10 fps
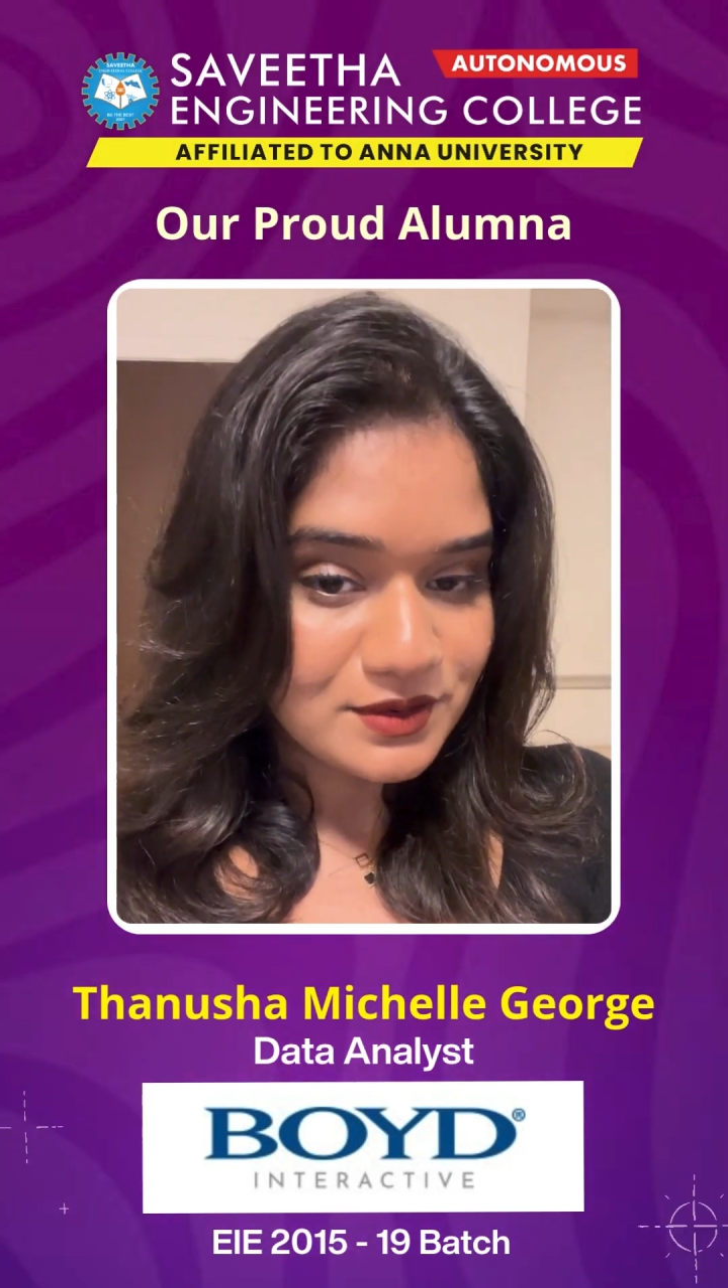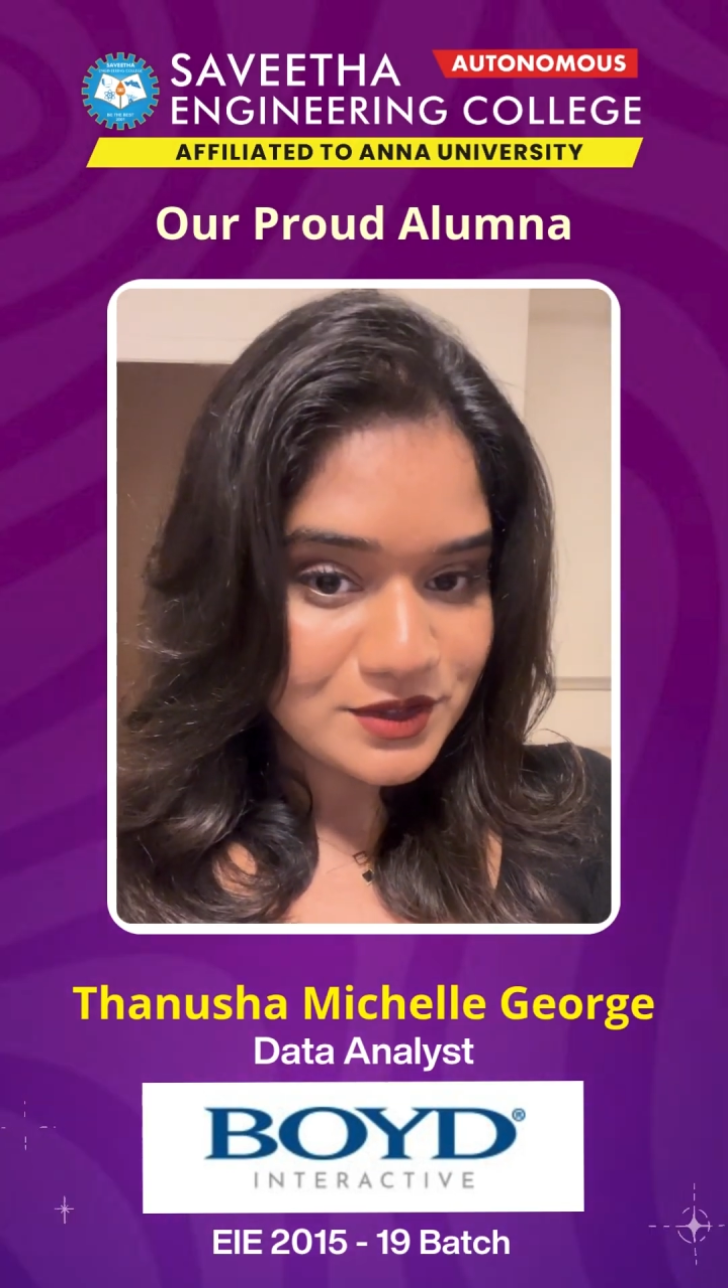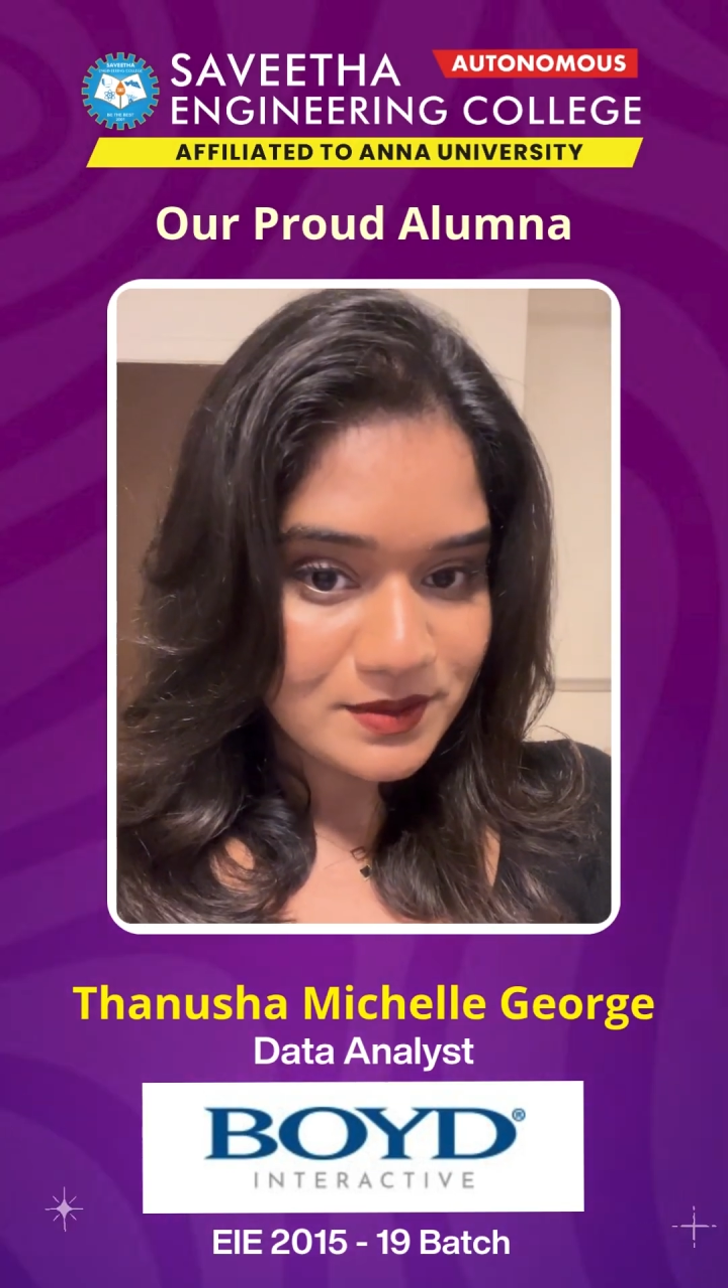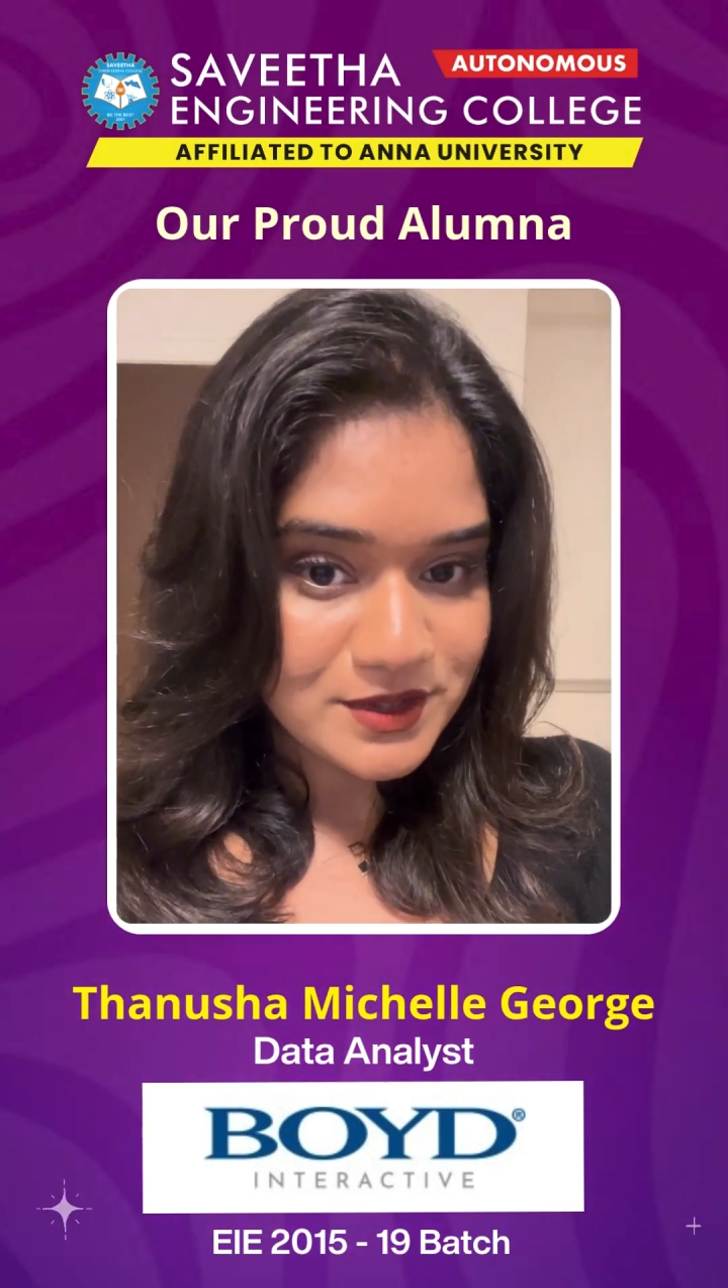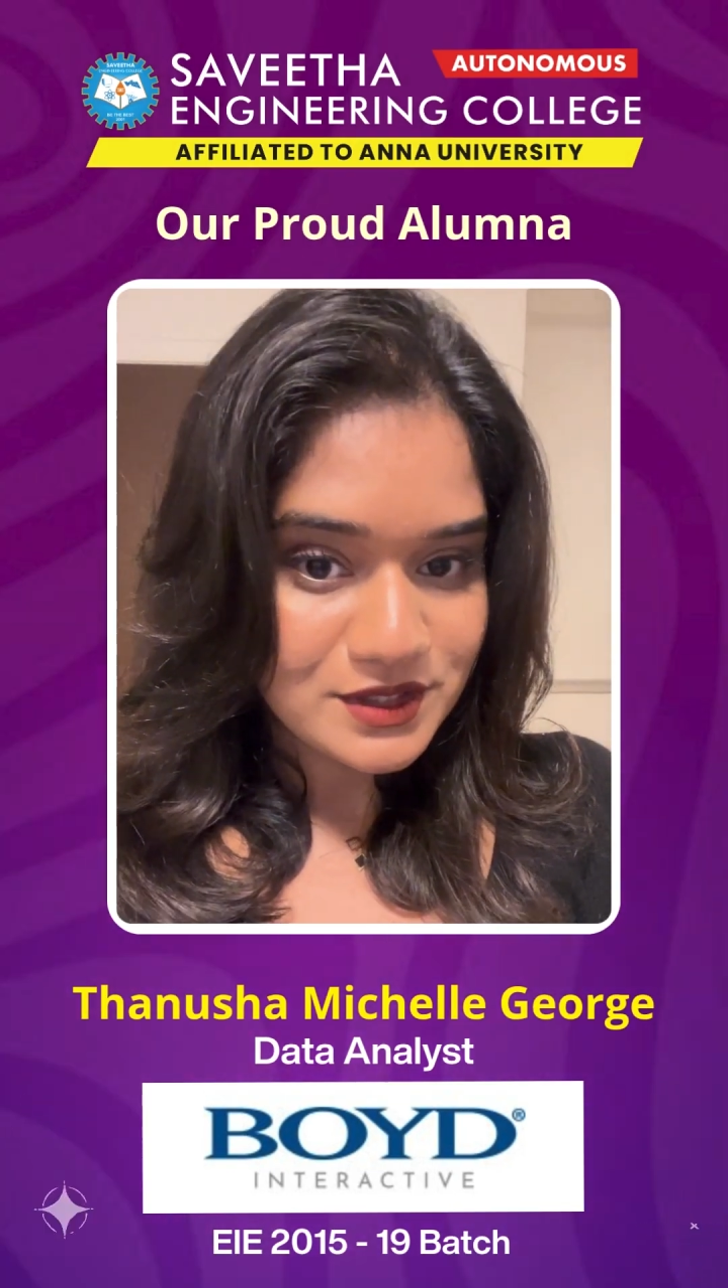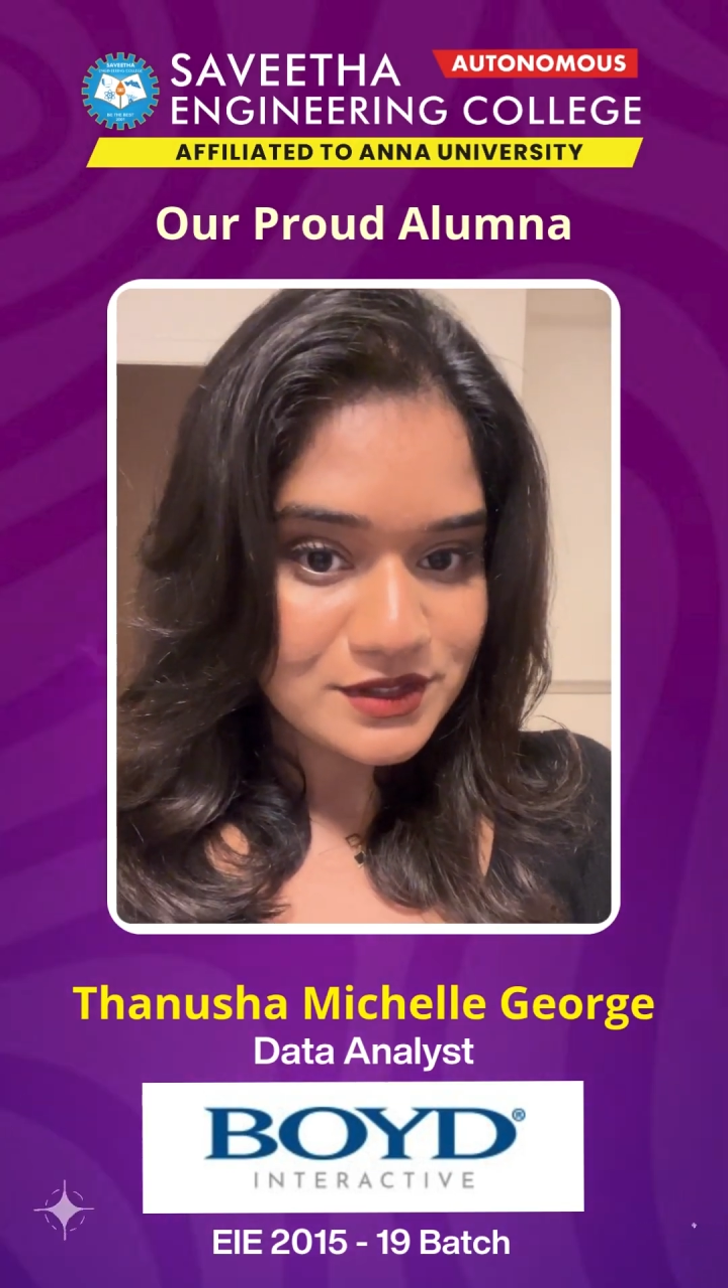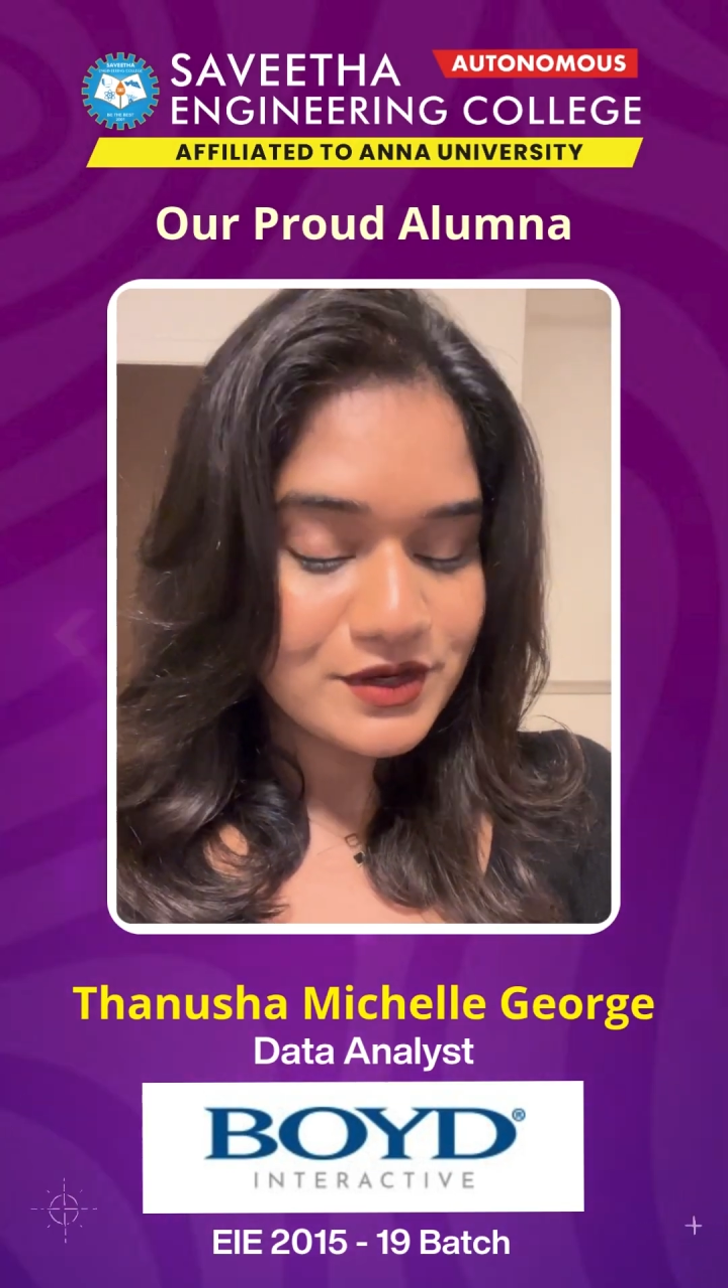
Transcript: Thanusha Michelle